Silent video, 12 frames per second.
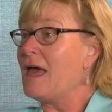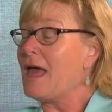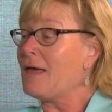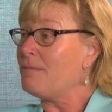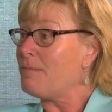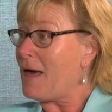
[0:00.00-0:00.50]

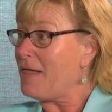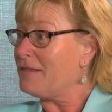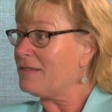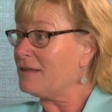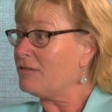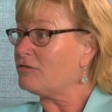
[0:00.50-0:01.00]
and
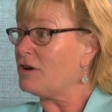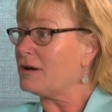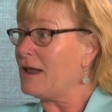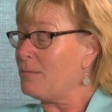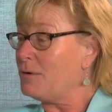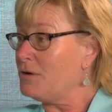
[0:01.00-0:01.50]
balancing strong
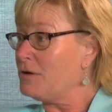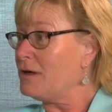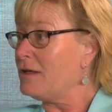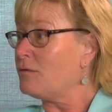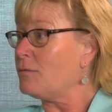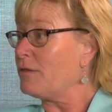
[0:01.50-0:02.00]

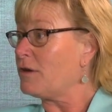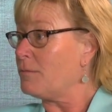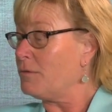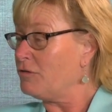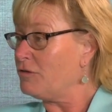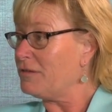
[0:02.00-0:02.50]
neighborhoods with
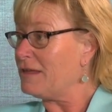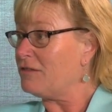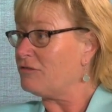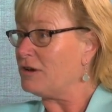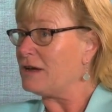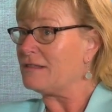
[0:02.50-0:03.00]
commercial
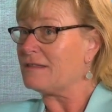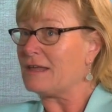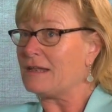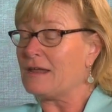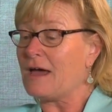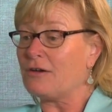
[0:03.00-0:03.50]
districts
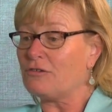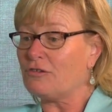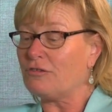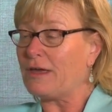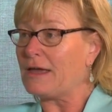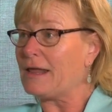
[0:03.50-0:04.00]
and
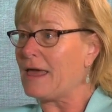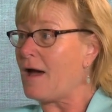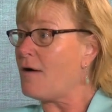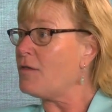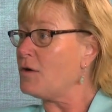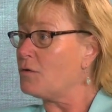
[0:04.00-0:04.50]
understanding
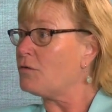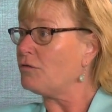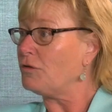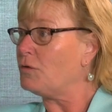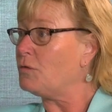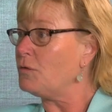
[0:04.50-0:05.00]
how those
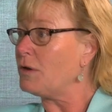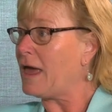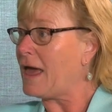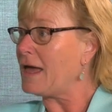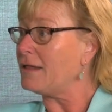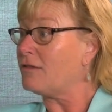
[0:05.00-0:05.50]
two
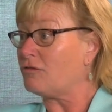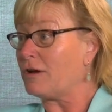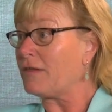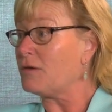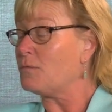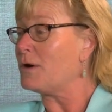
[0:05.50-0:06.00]
can
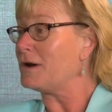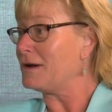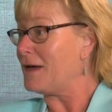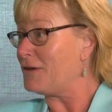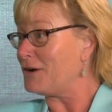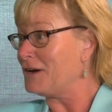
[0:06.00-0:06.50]
strengthen one
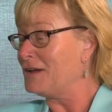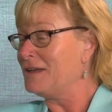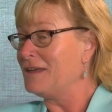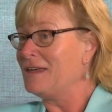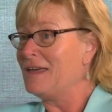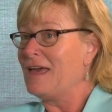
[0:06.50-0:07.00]
another.
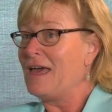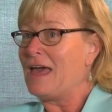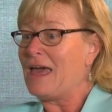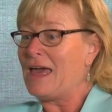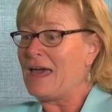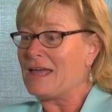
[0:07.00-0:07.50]

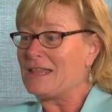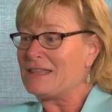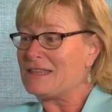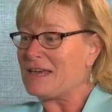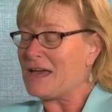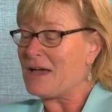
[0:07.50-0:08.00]

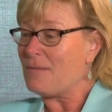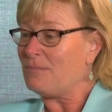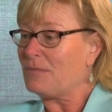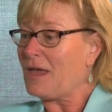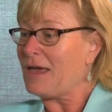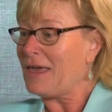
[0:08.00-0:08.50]
And
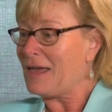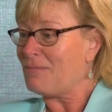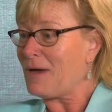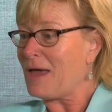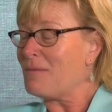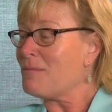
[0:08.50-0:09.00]
again,
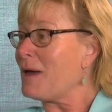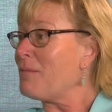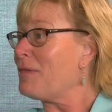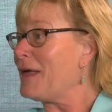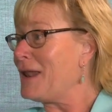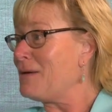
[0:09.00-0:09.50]
my
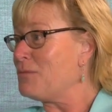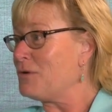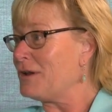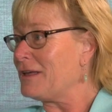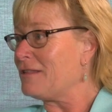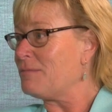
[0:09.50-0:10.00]
planning
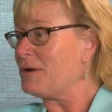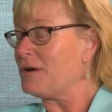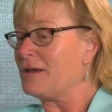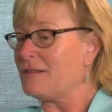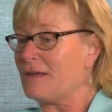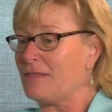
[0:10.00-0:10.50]
board
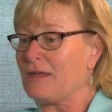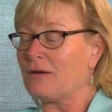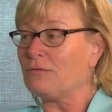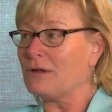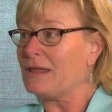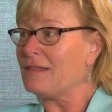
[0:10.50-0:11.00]
experience, I think,
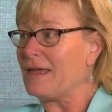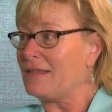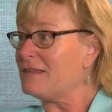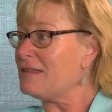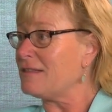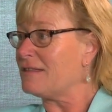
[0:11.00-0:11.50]
really
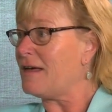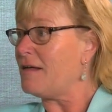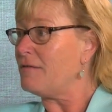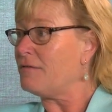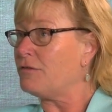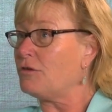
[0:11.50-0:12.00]
lends
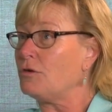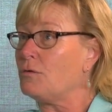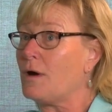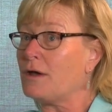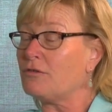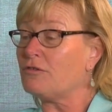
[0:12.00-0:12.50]
itself
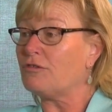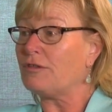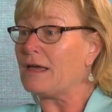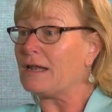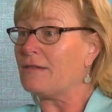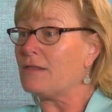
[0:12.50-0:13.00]
to
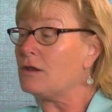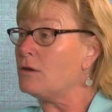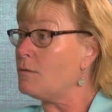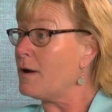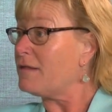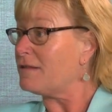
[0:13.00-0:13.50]
understanding the
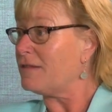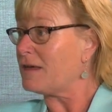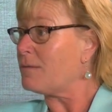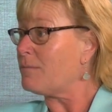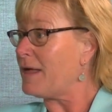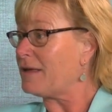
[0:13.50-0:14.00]
nuance and the
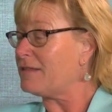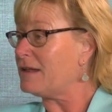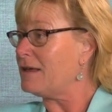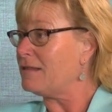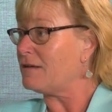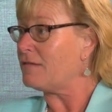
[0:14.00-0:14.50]

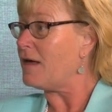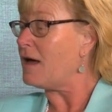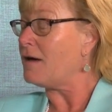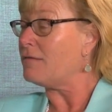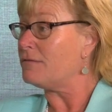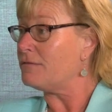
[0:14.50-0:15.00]
complexities
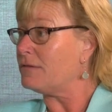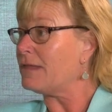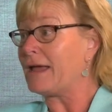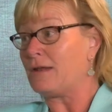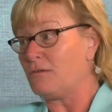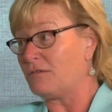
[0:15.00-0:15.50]
of
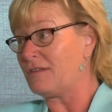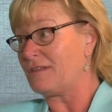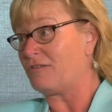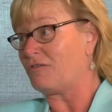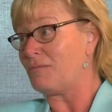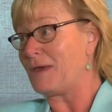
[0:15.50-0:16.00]
land use
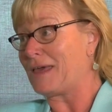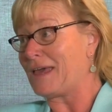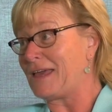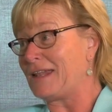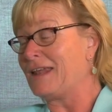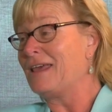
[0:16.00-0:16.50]
decision
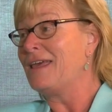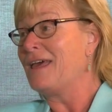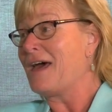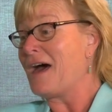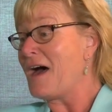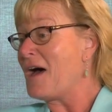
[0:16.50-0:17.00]
making,
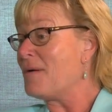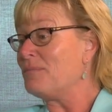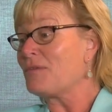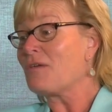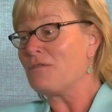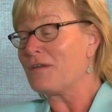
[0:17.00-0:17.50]

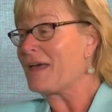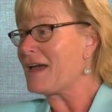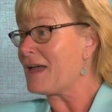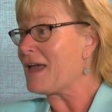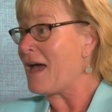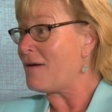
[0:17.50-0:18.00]
and feel
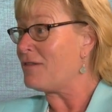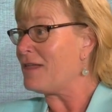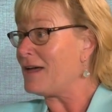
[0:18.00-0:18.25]
like I could have a